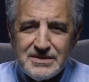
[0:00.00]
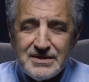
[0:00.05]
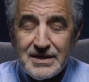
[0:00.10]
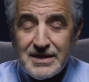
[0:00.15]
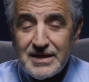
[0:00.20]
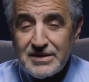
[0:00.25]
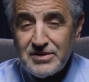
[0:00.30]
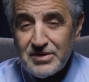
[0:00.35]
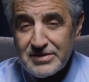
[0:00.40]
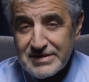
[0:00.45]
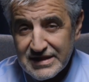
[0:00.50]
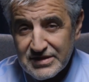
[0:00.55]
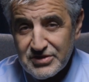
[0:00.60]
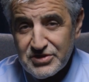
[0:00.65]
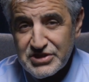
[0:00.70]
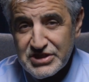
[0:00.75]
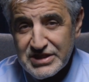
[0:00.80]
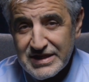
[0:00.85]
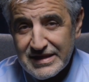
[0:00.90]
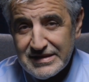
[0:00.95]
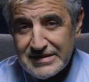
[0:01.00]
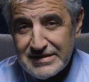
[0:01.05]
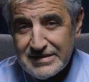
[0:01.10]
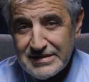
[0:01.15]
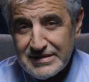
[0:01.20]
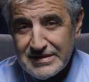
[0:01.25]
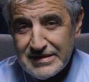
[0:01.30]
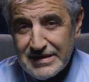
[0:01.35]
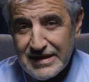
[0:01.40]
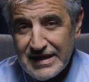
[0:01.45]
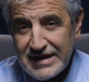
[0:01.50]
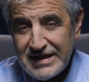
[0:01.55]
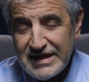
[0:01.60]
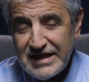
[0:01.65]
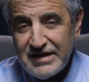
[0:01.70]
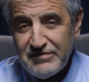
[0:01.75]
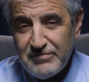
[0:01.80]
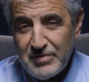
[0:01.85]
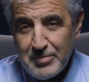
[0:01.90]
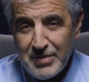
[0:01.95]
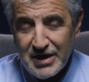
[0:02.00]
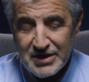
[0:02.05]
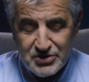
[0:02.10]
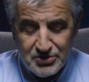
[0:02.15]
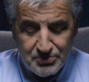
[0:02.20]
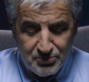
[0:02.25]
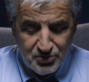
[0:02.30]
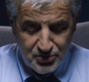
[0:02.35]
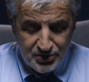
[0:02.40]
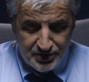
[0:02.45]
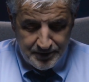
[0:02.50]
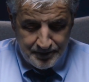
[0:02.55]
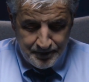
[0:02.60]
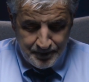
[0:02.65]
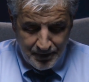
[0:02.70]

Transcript: that I don't understand. And he gave me back the book.